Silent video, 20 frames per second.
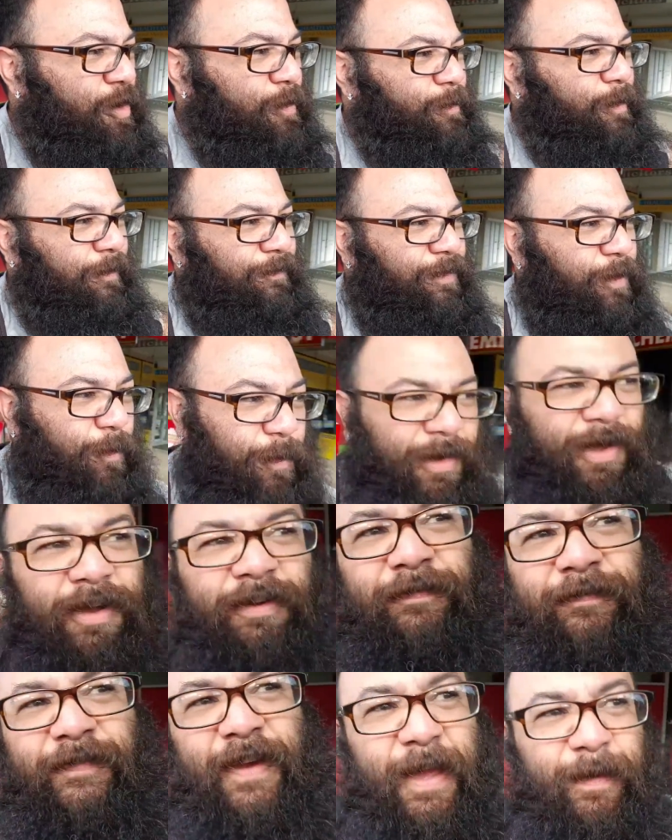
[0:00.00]
home of the
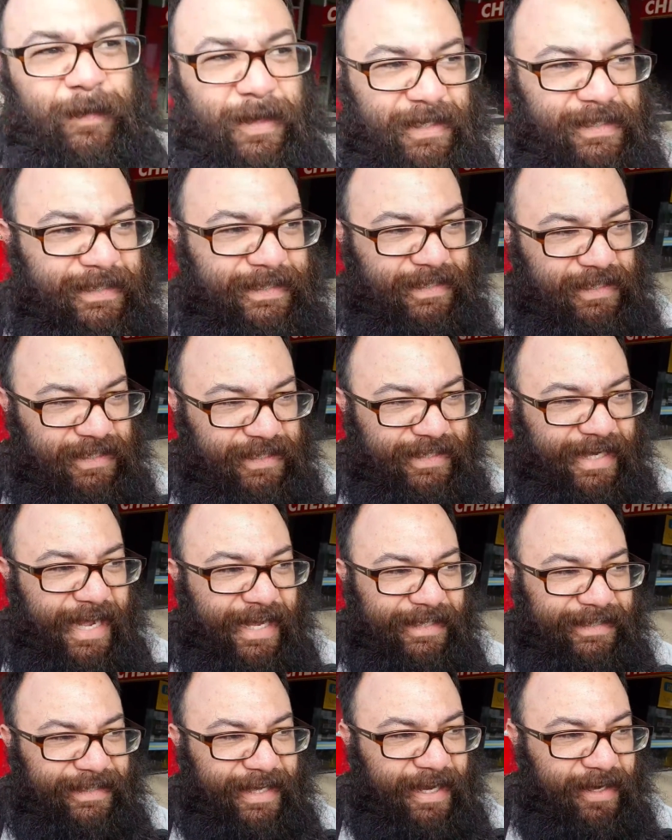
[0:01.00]
world famous
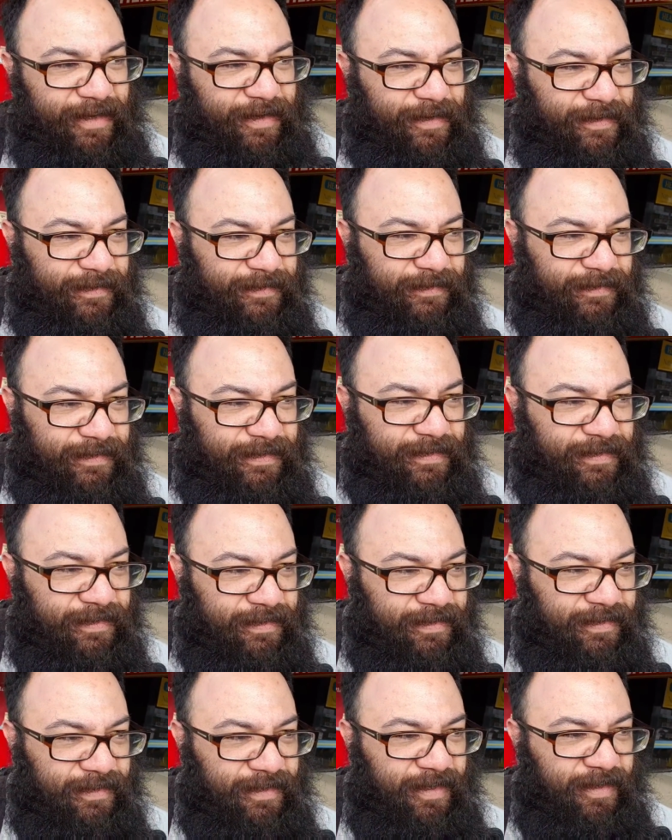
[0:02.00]
Jack
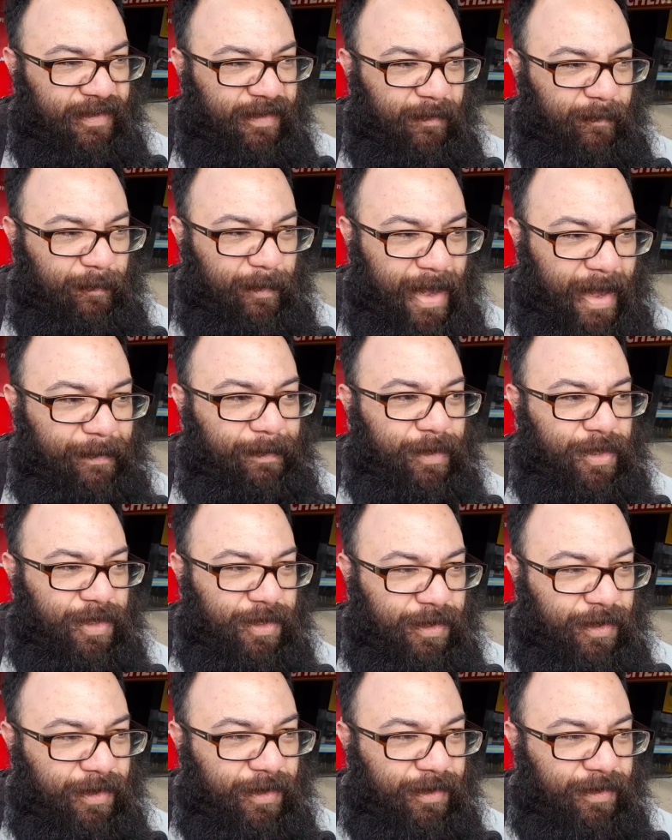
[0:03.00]
Daniels
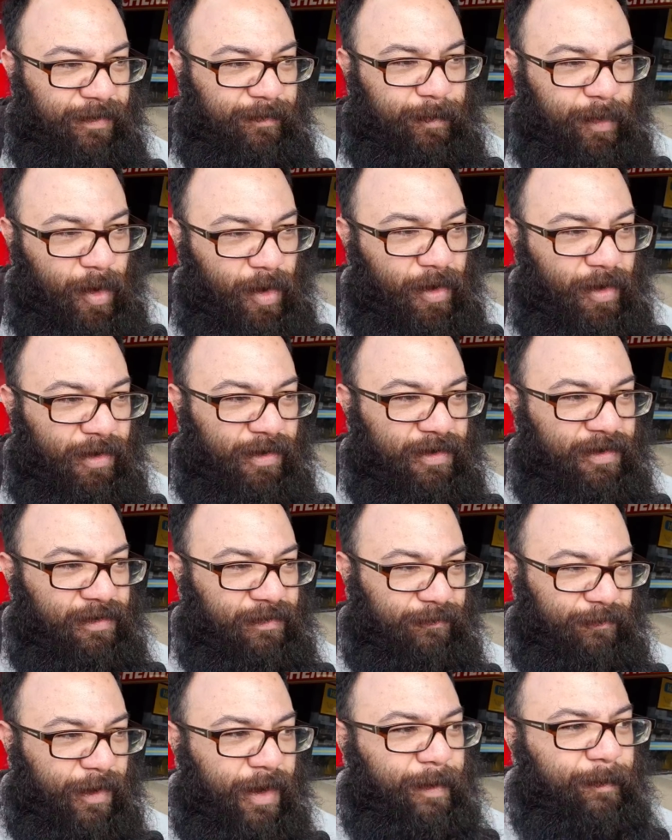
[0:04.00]
barbecue pork
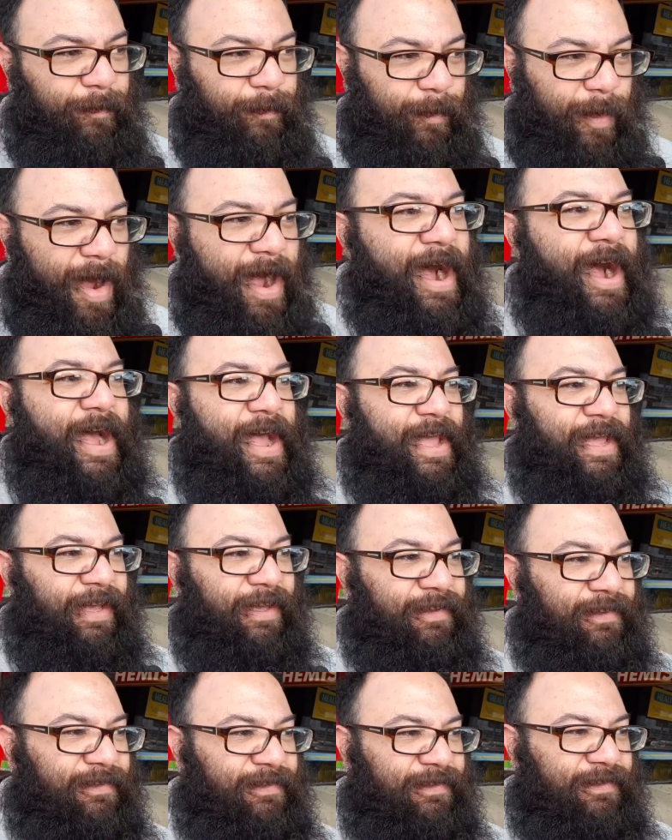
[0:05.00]
rib
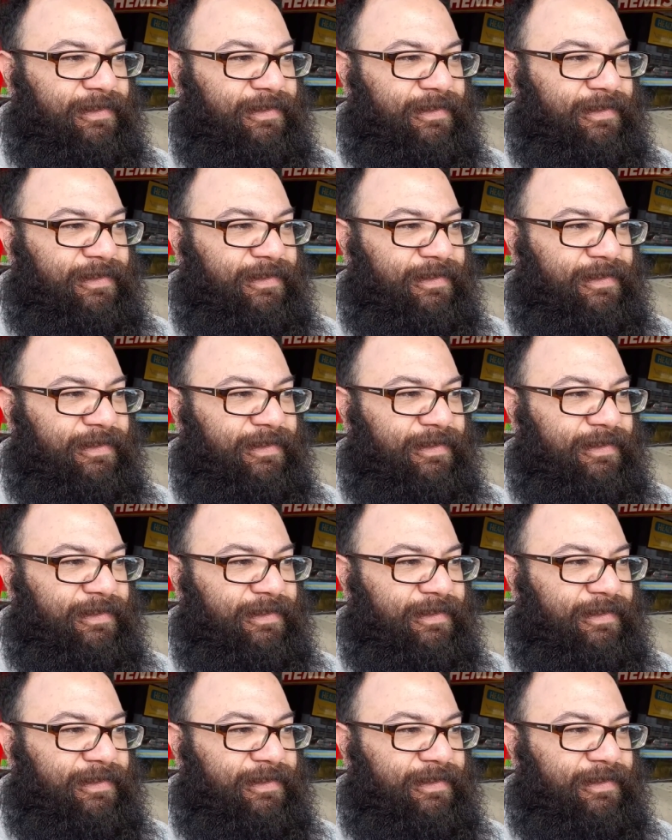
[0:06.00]
pie.